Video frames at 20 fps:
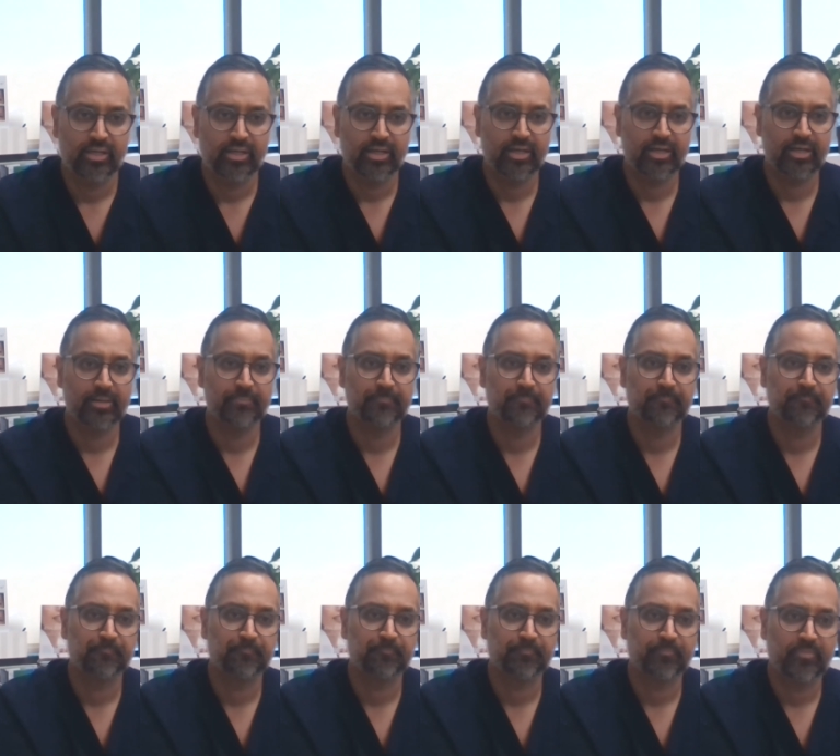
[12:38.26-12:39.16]
Um,
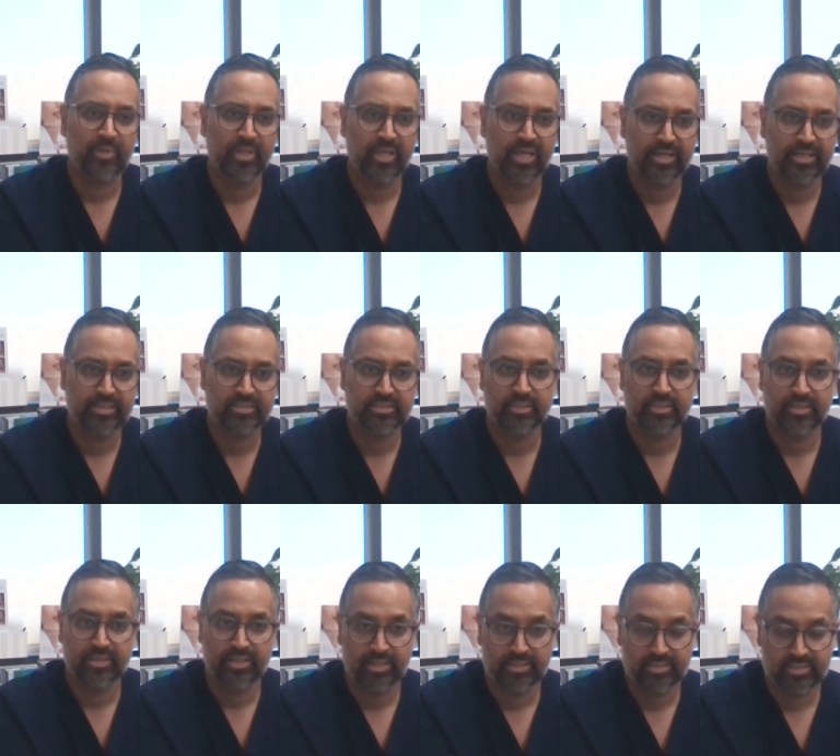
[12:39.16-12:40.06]
and it's a
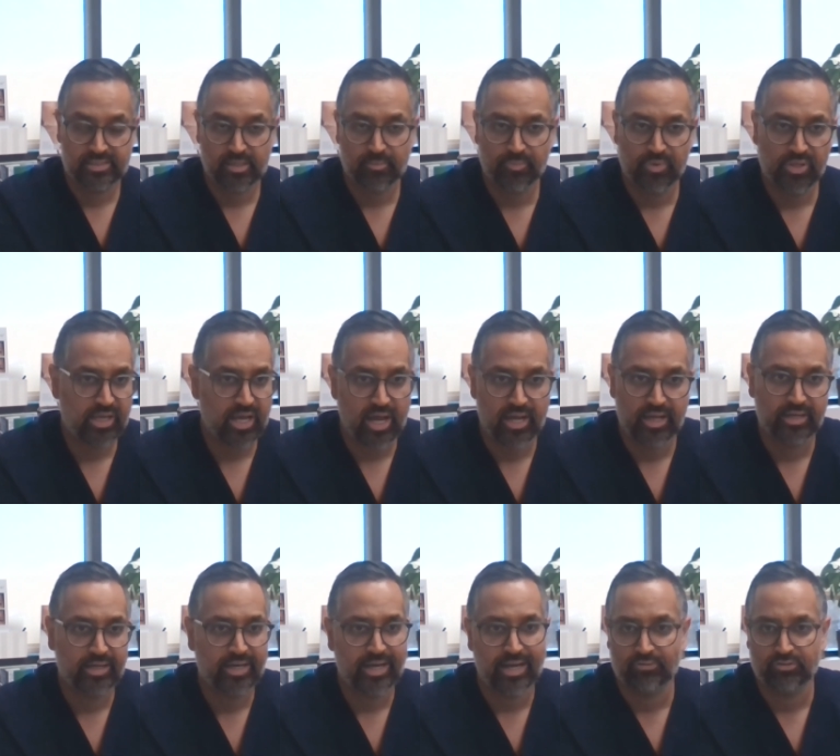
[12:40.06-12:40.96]
it's something I
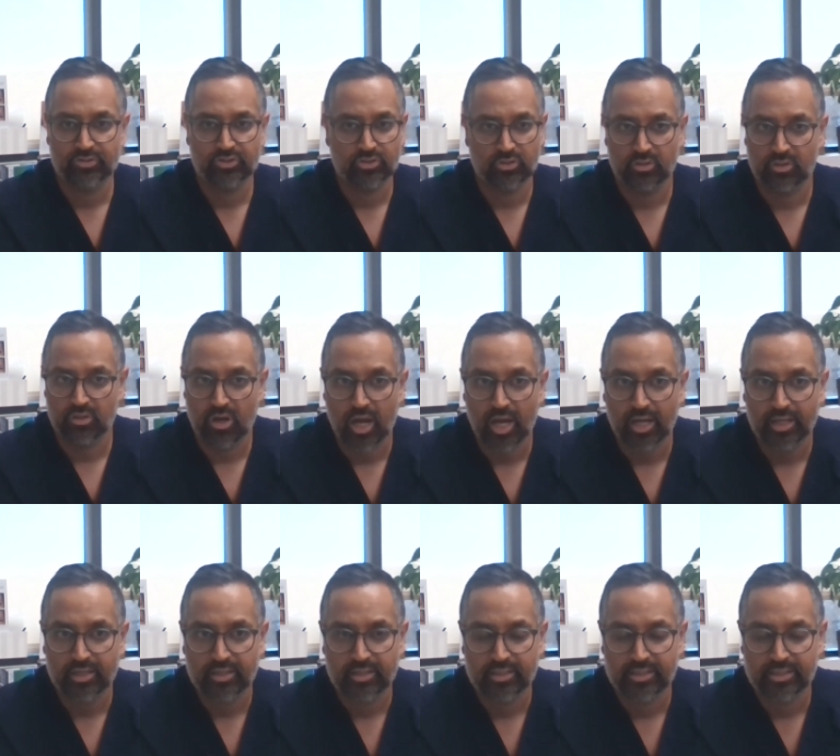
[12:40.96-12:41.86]
encounter a
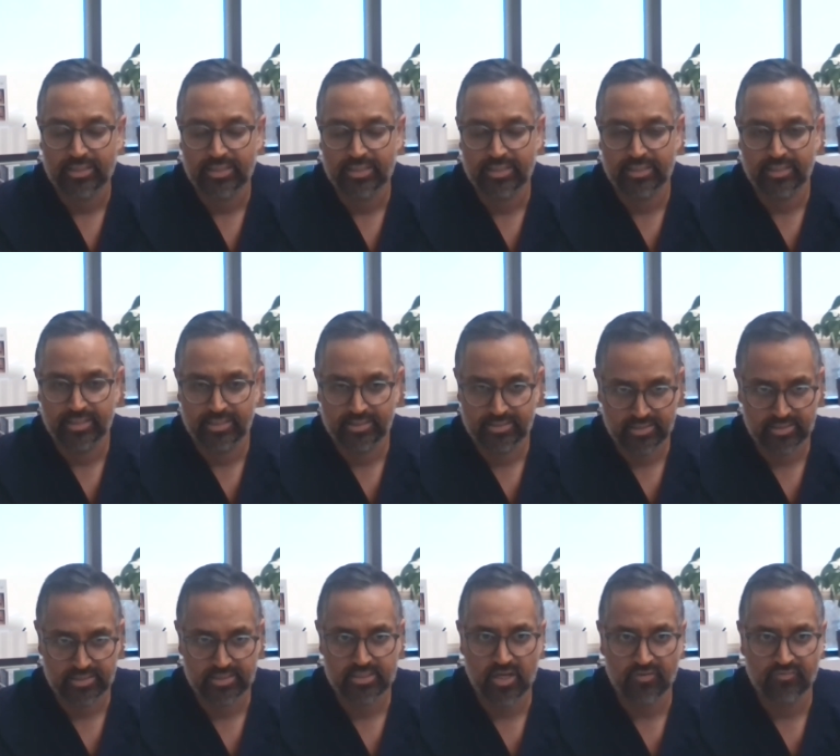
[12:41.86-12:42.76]
lot. It, it's a
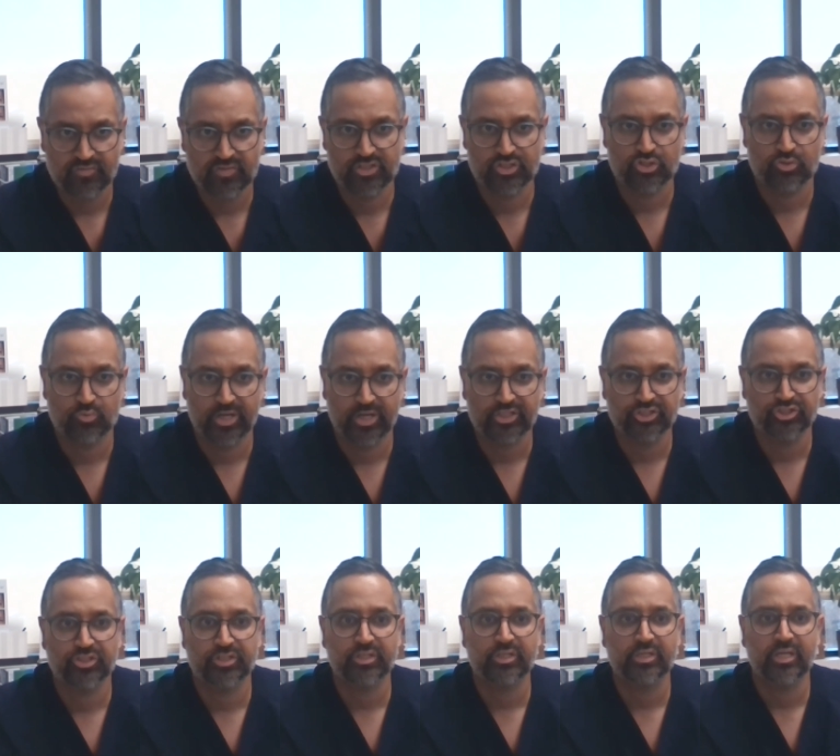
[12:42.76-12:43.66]
tough
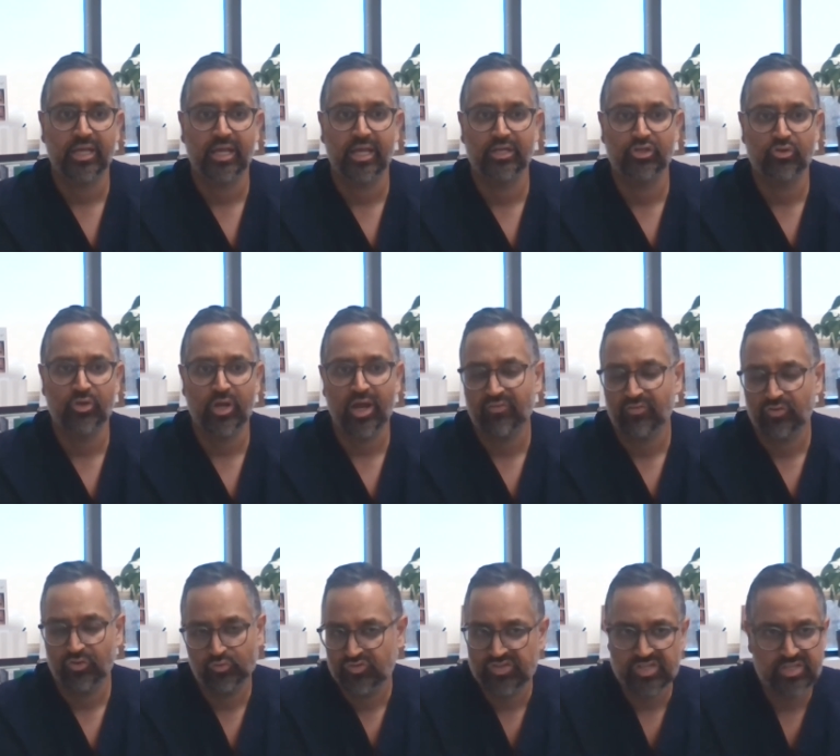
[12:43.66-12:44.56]
situation, and you have
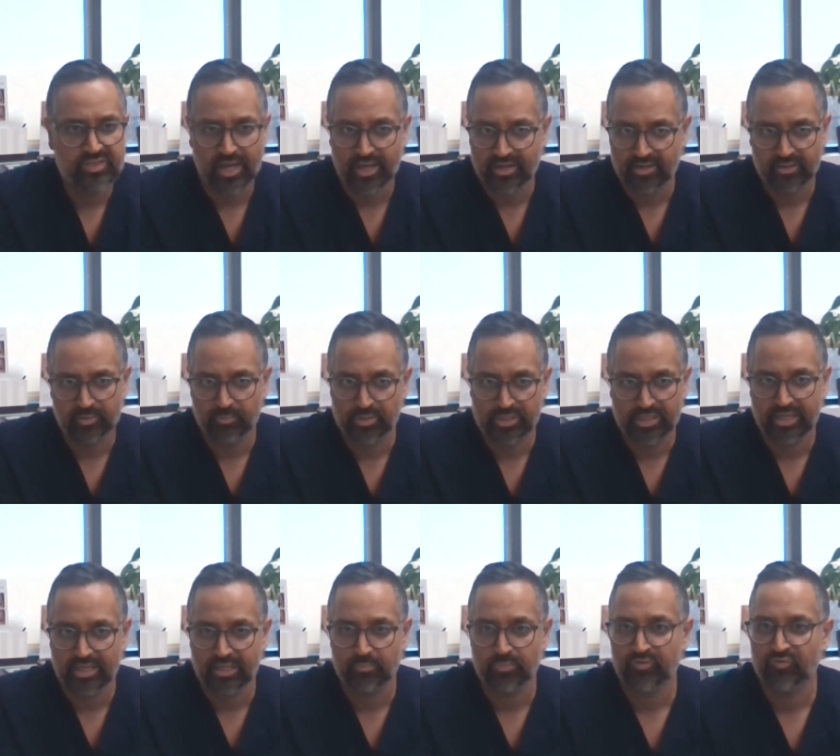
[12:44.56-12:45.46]
you see that in the
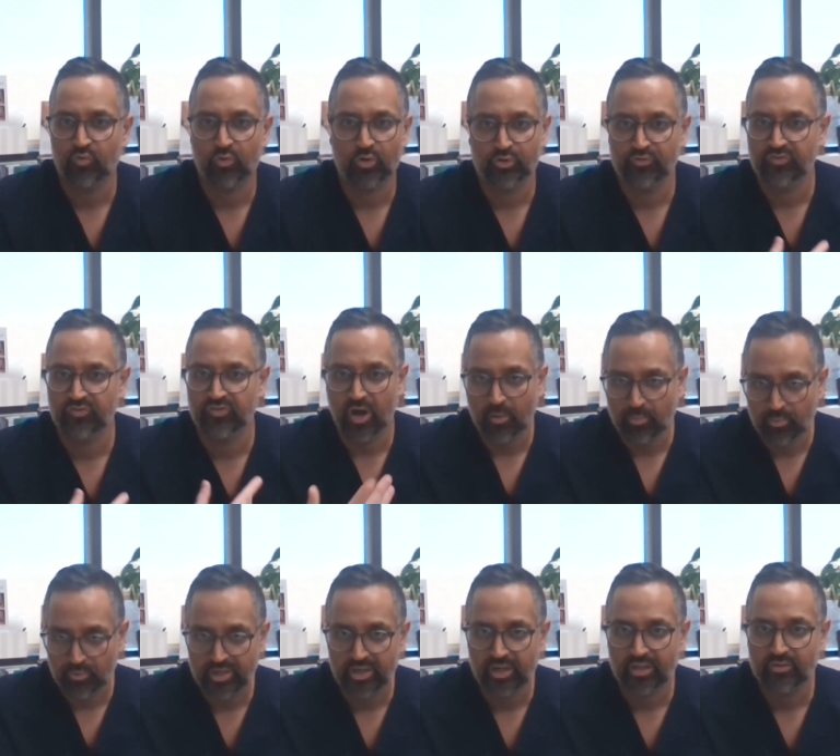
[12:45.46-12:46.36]
beginning before you even
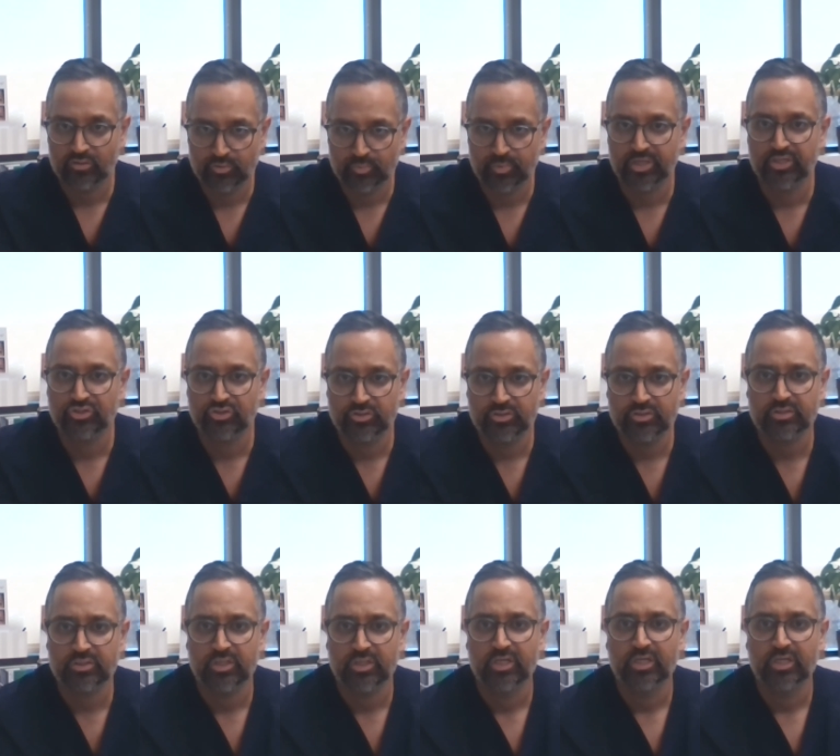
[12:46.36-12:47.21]
operate on those patients,